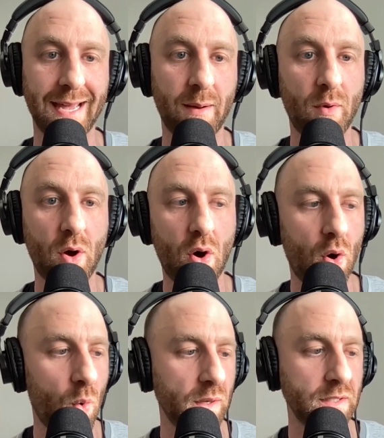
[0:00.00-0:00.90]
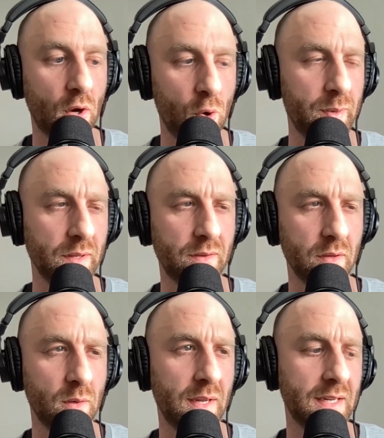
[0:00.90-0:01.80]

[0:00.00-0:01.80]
and I'm always open to,